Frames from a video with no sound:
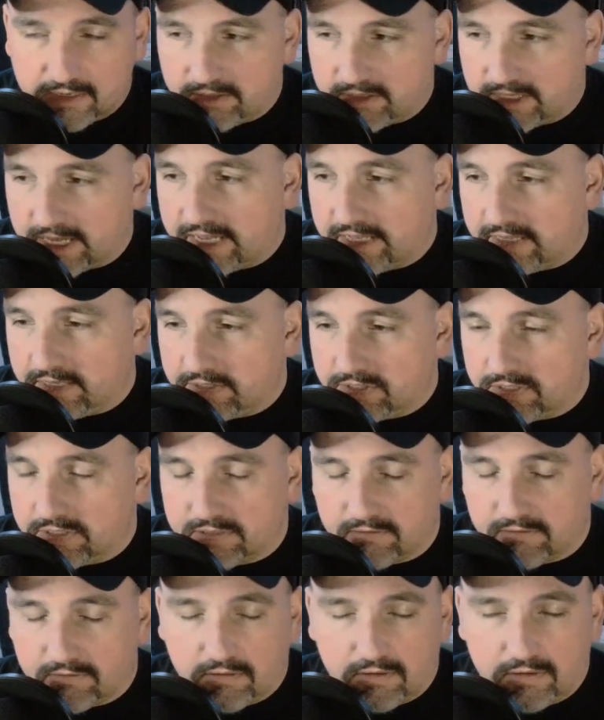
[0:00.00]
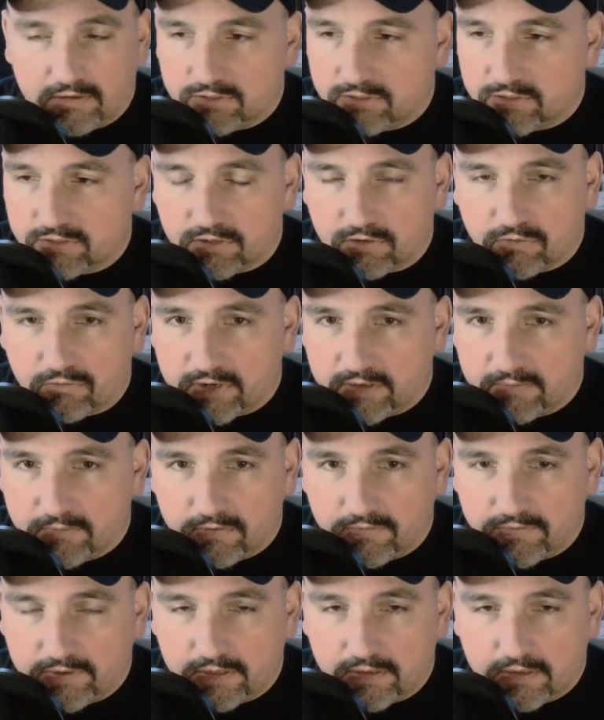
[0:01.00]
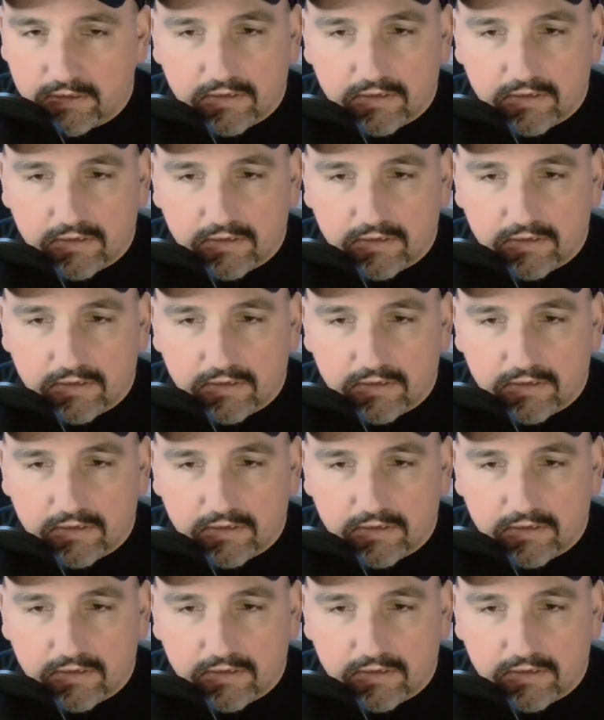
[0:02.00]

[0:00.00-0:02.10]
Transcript: That is just a it's just a great movie,